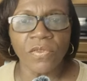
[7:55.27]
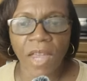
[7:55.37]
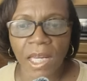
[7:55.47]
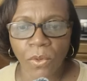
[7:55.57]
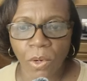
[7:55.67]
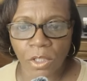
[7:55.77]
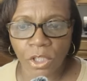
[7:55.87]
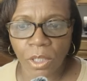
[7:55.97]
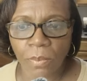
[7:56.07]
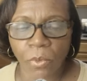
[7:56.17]
vain
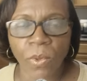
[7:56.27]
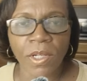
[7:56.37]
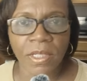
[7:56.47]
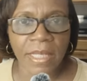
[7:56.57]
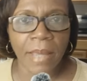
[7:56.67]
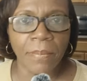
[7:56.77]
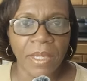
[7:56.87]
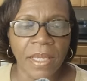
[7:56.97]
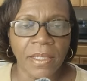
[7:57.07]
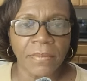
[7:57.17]
worship? What does that
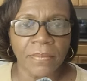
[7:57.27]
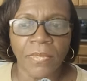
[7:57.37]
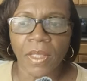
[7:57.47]
mean?